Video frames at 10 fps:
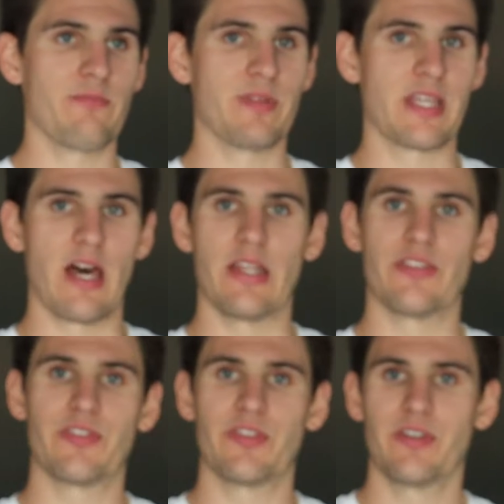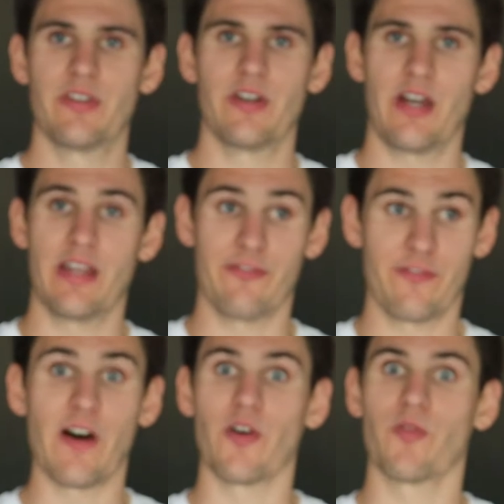because it
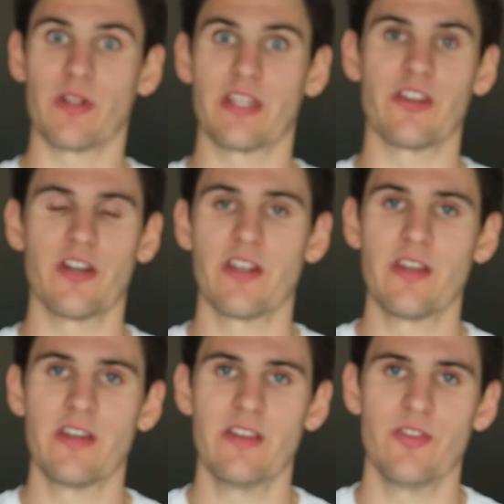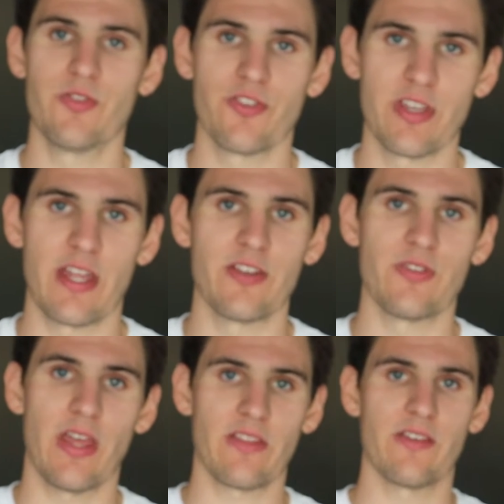felt really good. Usually I do
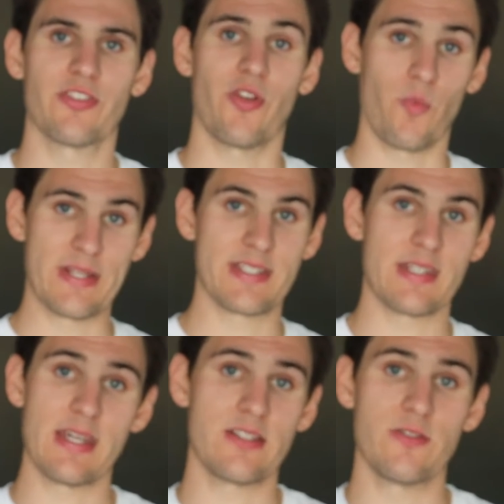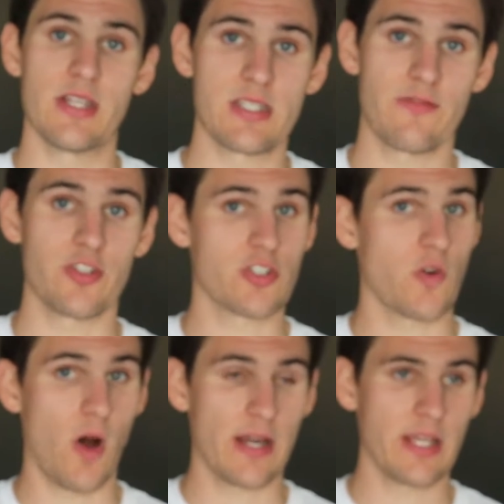deadlifts on Wednesday, 2 days after
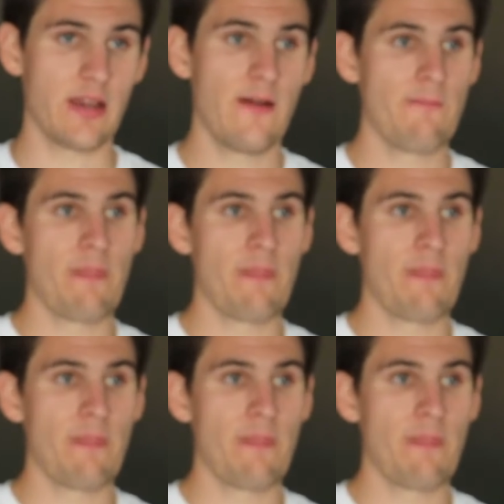squatting.